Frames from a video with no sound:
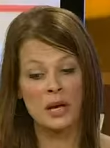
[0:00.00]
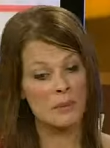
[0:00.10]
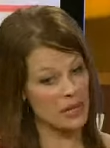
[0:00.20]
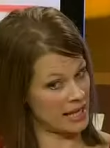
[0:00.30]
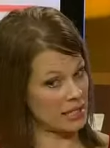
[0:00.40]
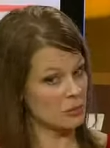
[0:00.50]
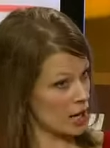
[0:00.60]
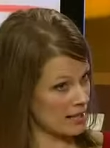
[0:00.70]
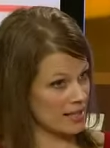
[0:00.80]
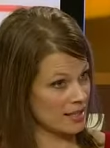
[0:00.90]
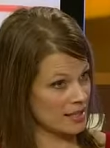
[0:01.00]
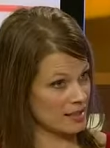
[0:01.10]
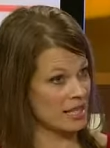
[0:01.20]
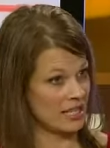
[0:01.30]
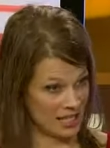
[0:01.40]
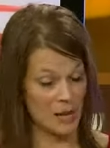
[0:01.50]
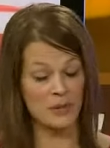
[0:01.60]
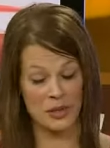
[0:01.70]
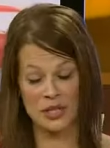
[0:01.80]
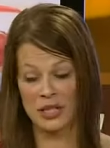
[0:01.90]
The planning process mm -hmm. leading
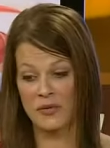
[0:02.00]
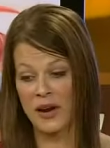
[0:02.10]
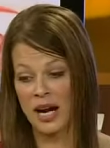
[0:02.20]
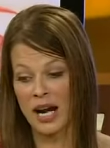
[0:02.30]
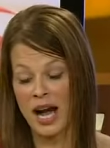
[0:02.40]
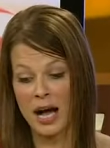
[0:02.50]
up to it so far.